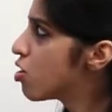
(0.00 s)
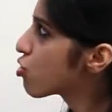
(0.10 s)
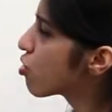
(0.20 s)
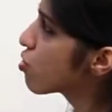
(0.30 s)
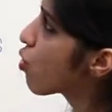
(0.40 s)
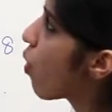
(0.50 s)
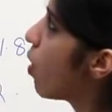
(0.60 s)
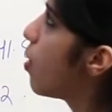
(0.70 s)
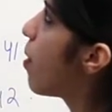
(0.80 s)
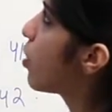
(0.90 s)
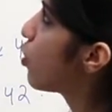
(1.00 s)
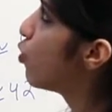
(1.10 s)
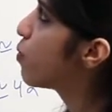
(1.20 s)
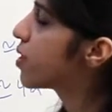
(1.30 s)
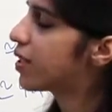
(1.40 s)
So this is all about
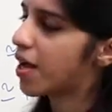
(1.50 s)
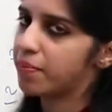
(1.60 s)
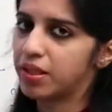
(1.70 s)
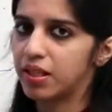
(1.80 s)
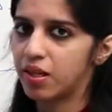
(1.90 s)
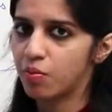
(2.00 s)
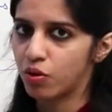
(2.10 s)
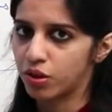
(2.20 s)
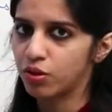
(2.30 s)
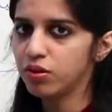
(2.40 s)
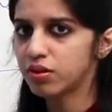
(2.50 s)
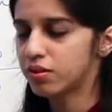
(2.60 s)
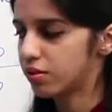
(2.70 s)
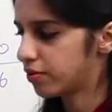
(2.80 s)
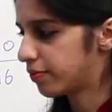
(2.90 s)
loops and timing delay modules.